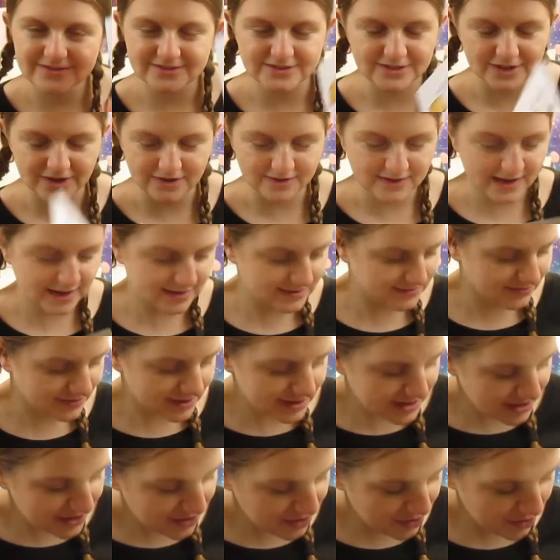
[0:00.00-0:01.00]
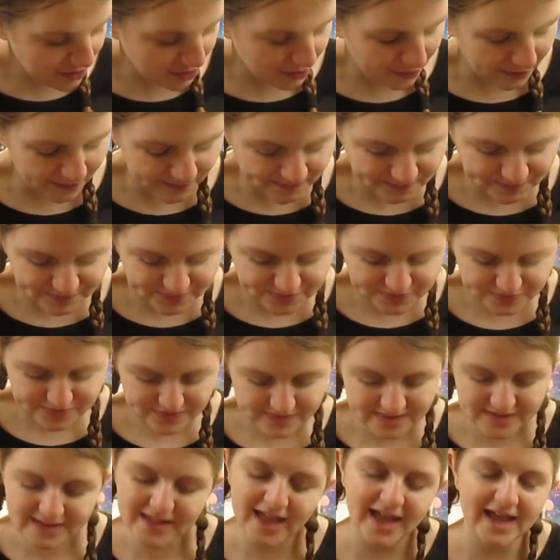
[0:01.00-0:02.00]
So that's really cool.
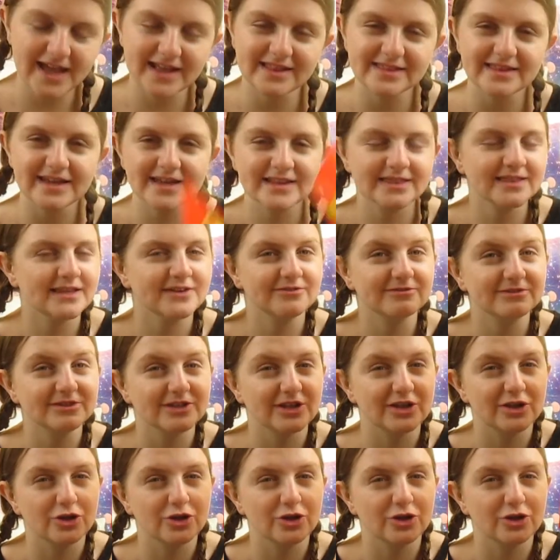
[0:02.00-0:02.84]
And then there is an